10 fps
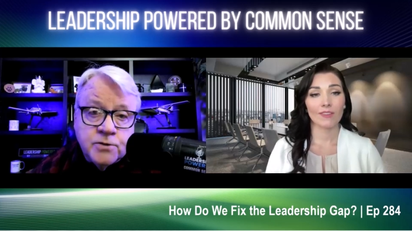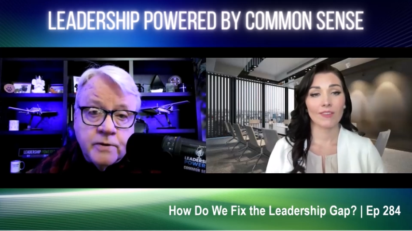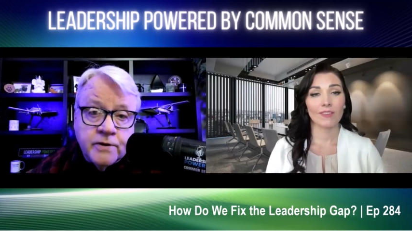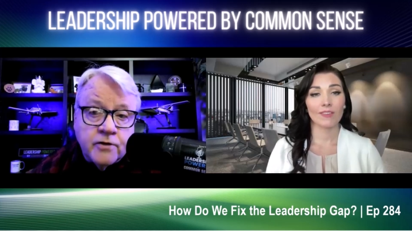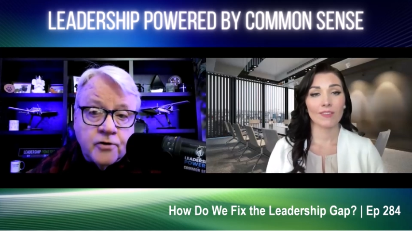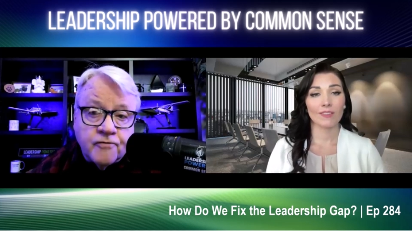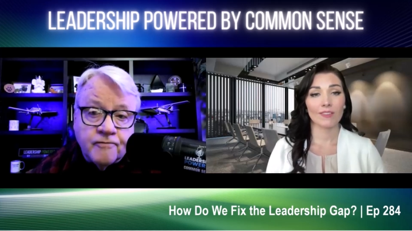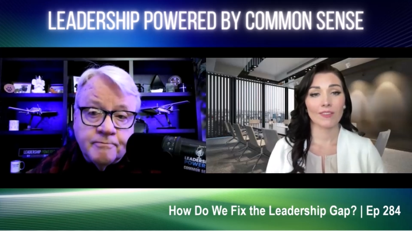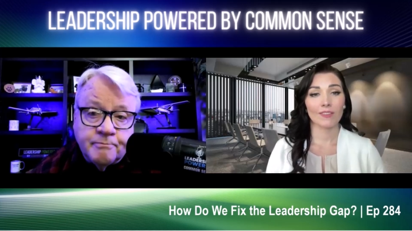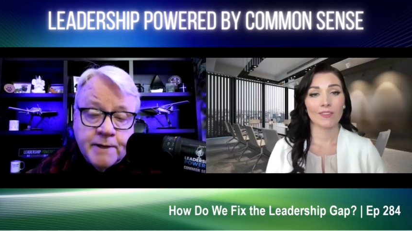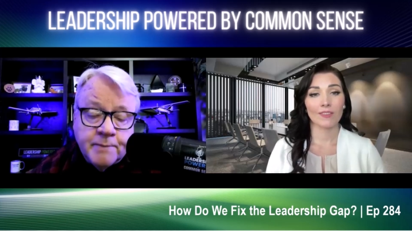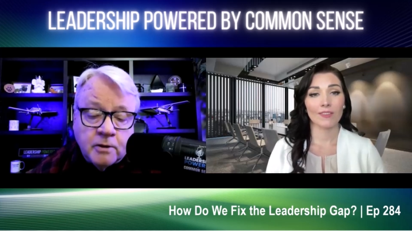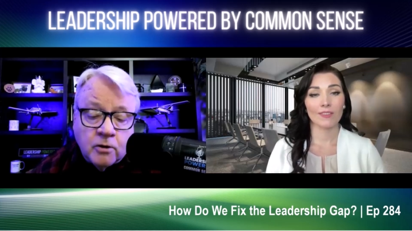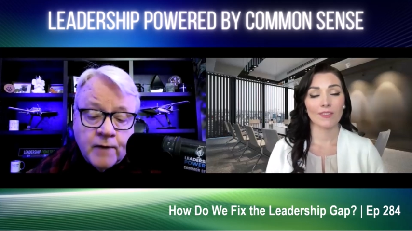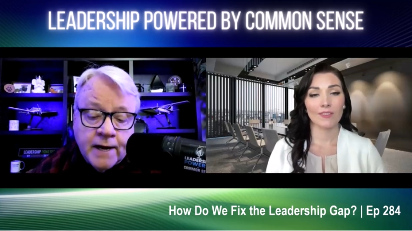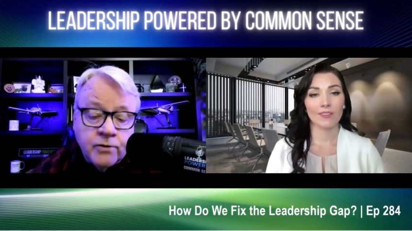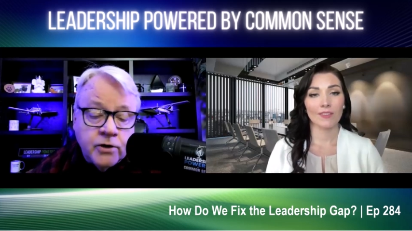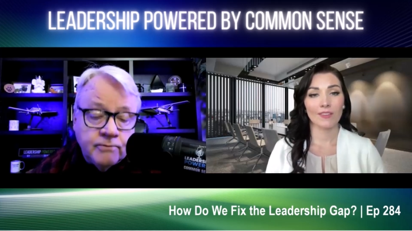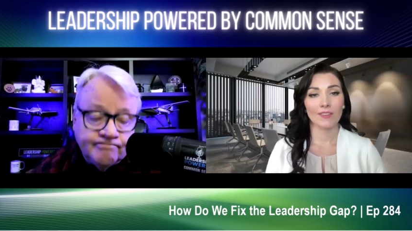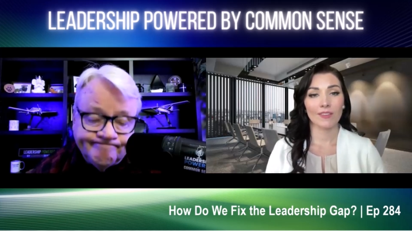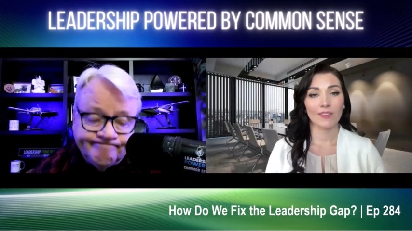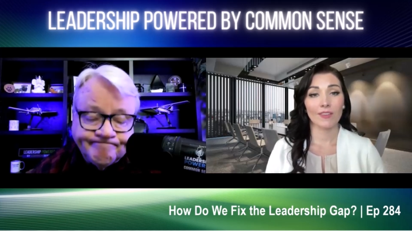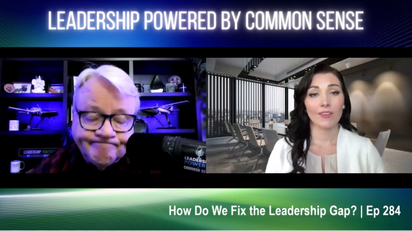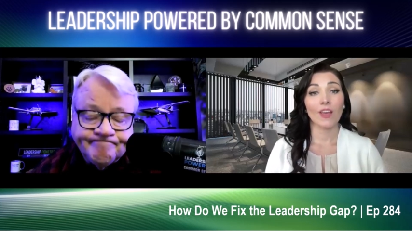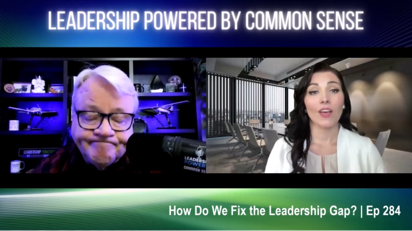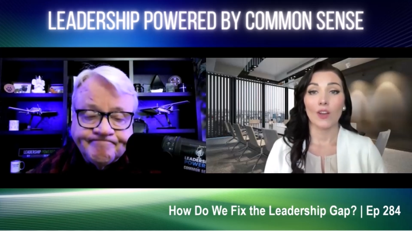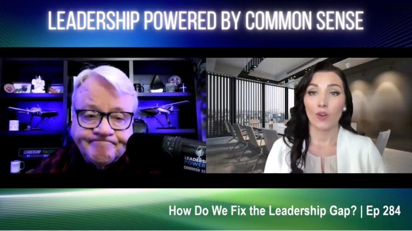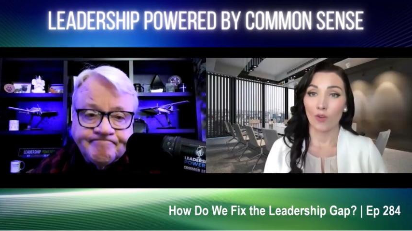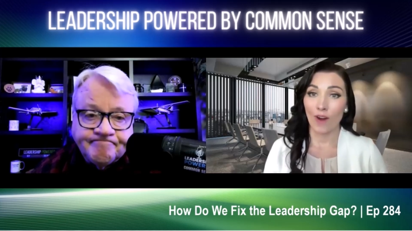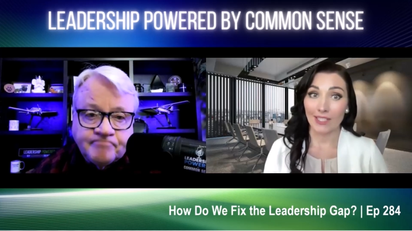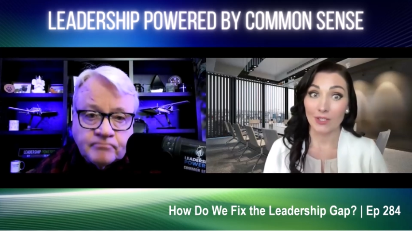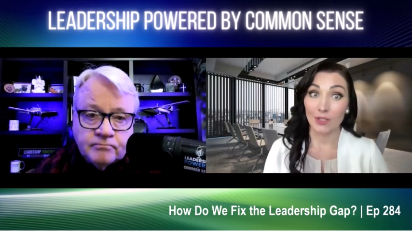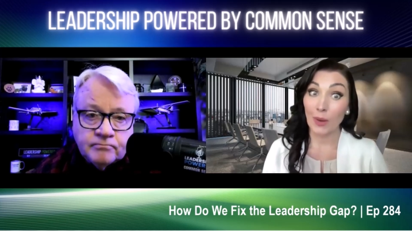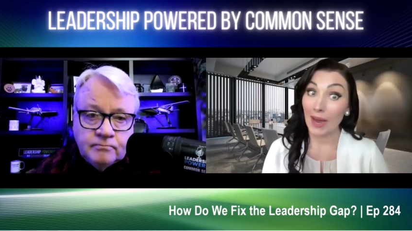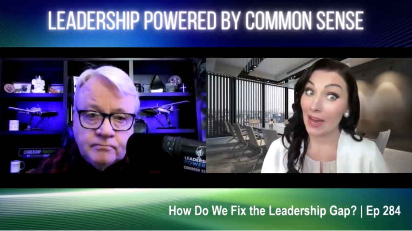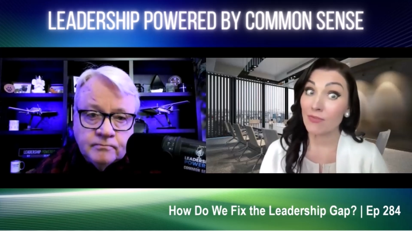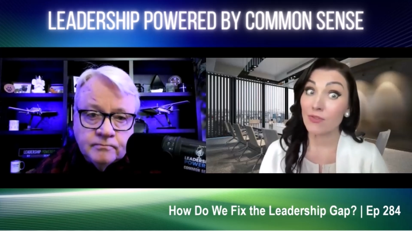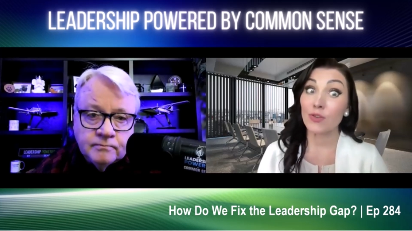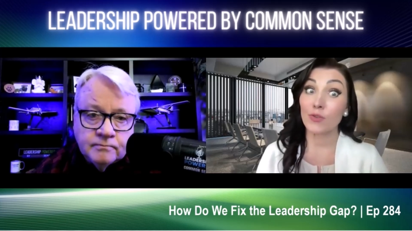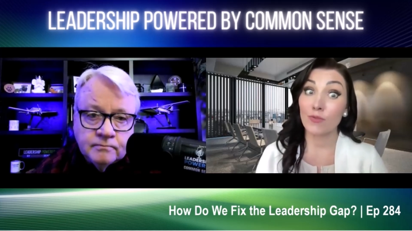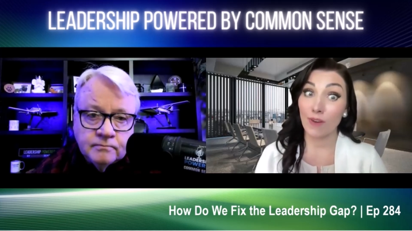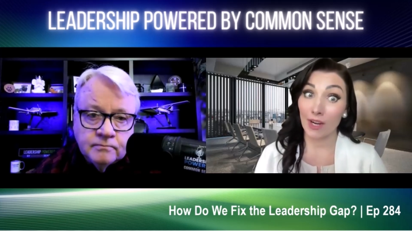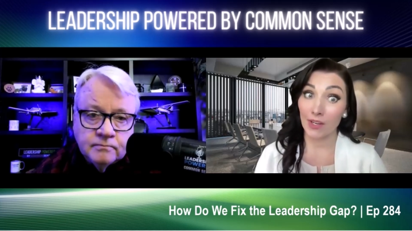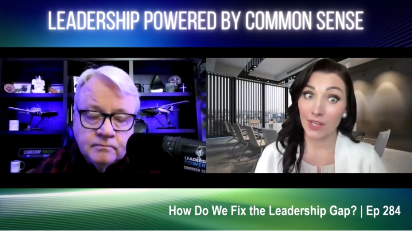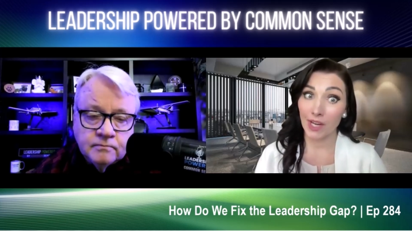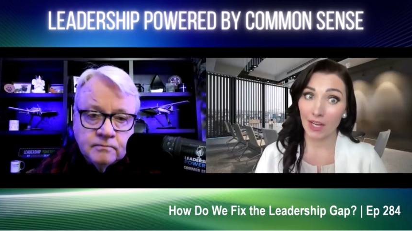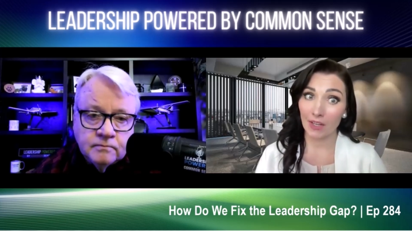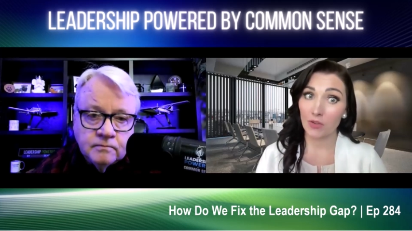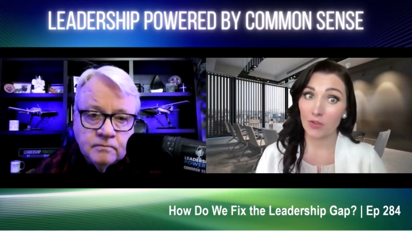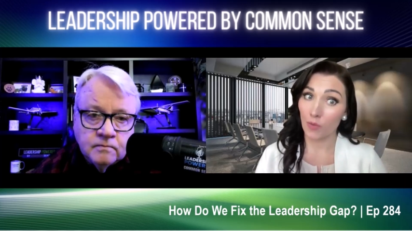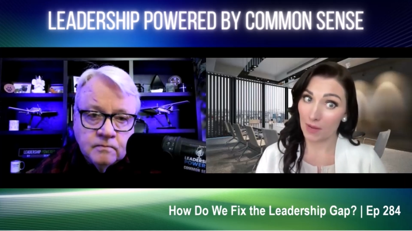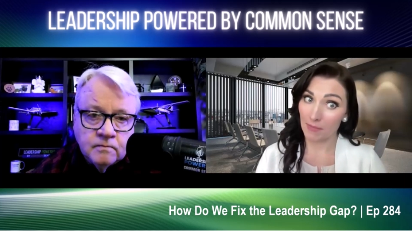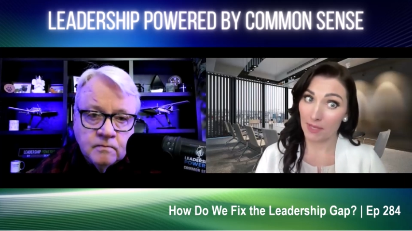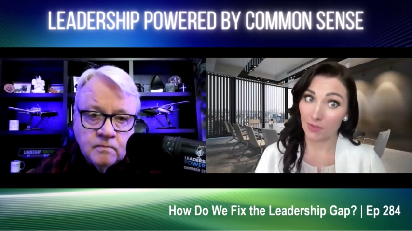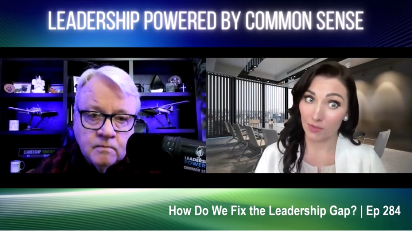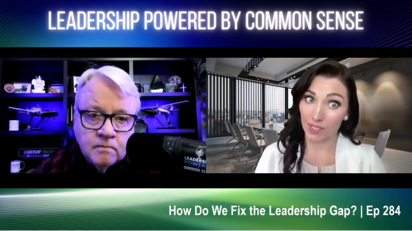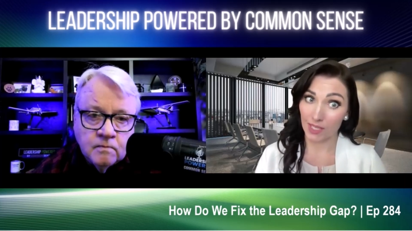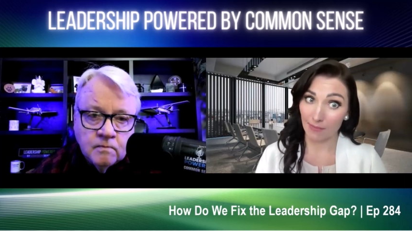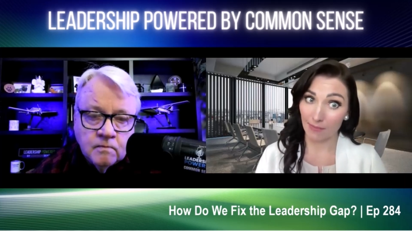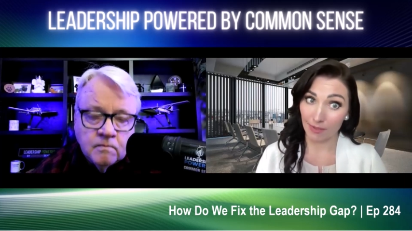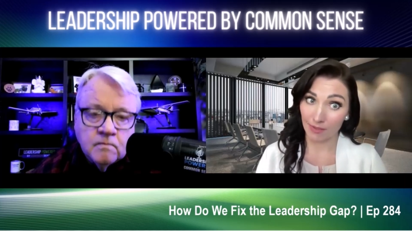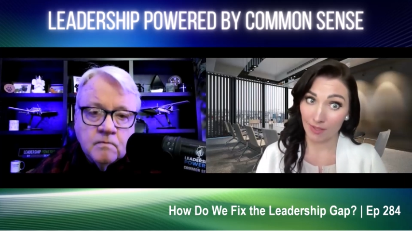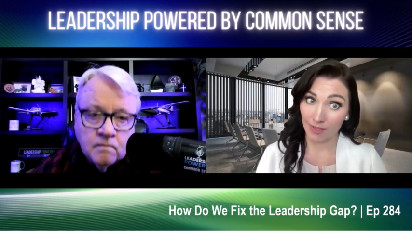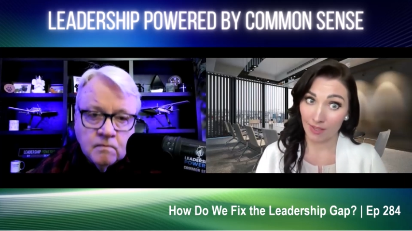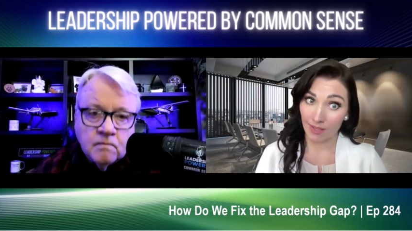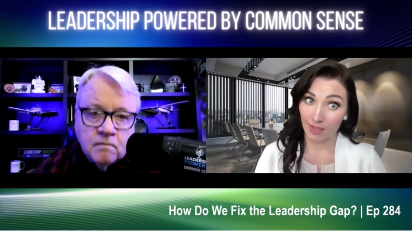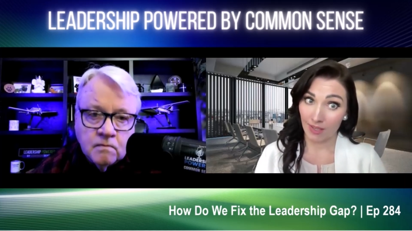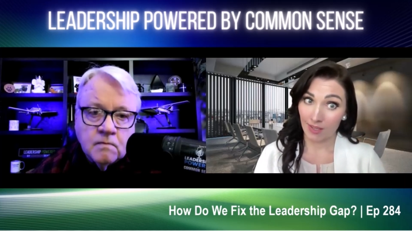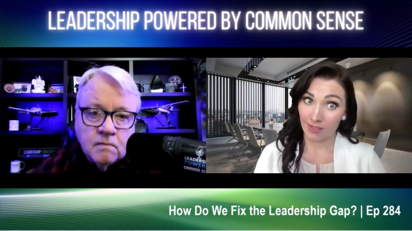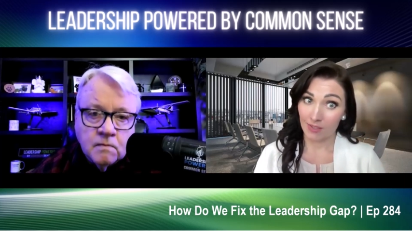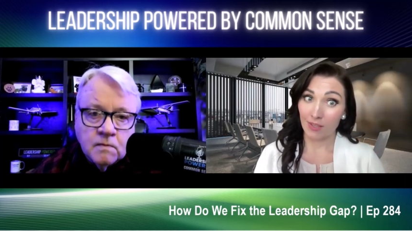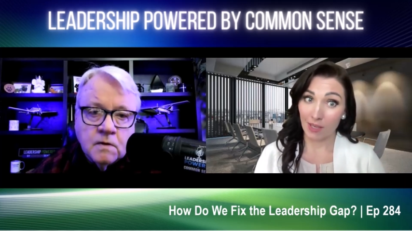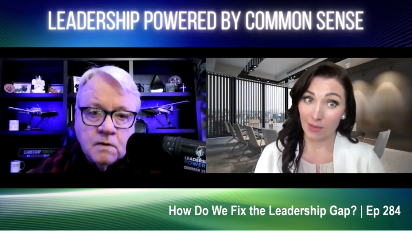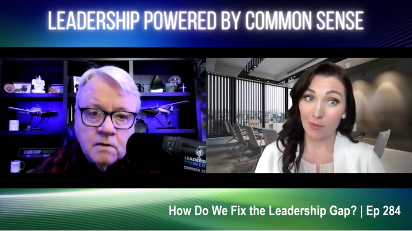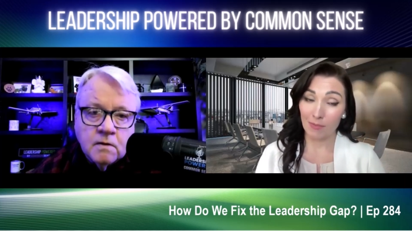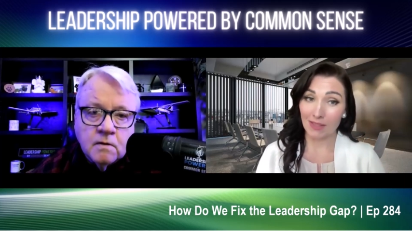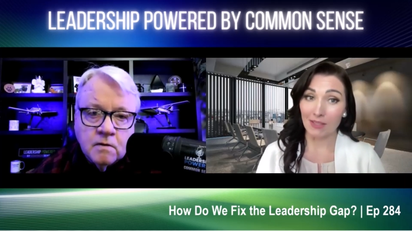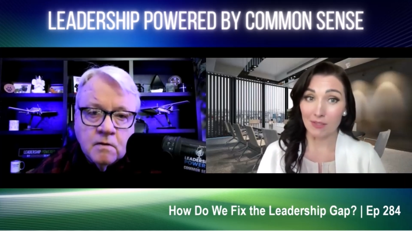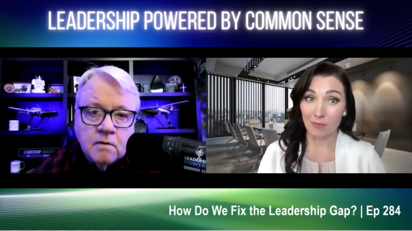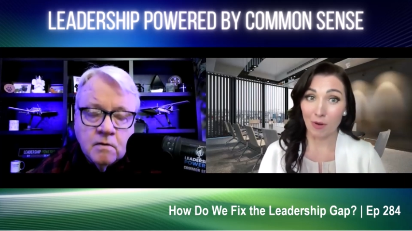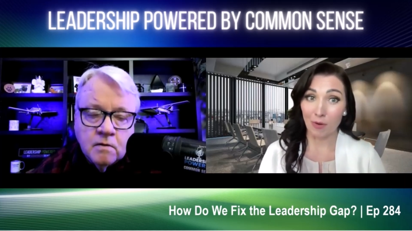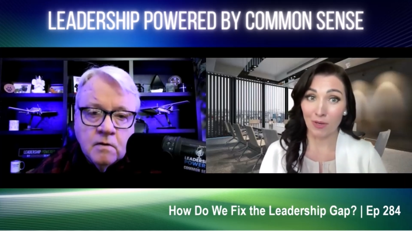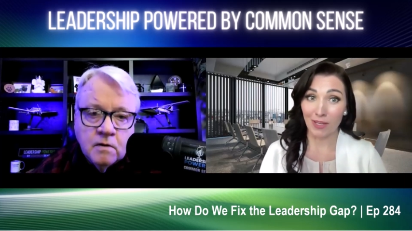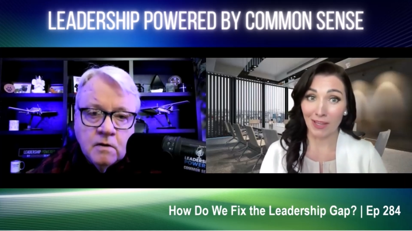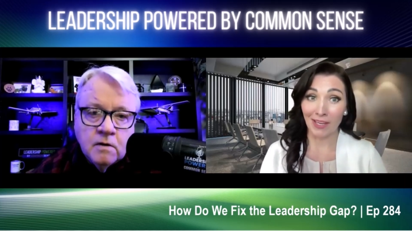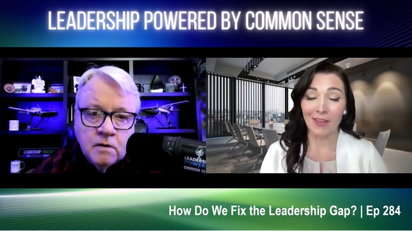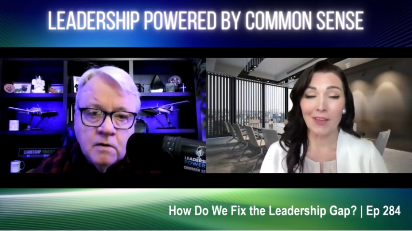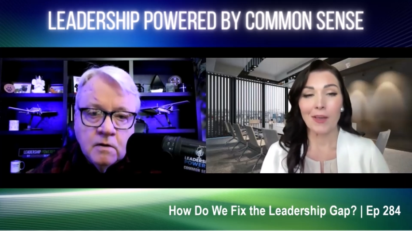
Speaker 1: with other people around you.
Speaker 2: Correct. You have to fire and hire the right mental team to implement this appropriately.